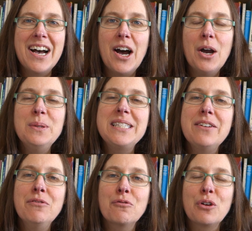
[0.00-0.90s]
I was
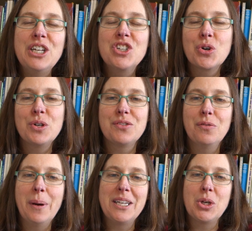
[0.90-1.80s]
given free choice
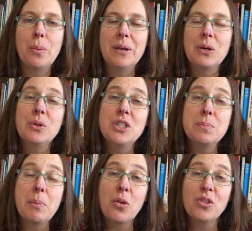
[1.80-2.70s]
for my topic, which is
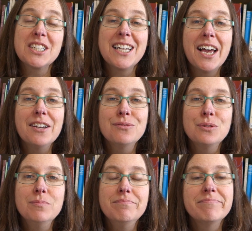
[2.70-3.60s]
both
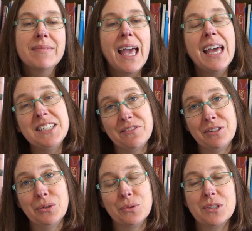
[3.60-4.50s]
delightful and
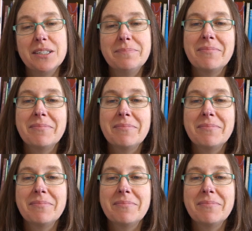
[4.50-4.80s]
difficult.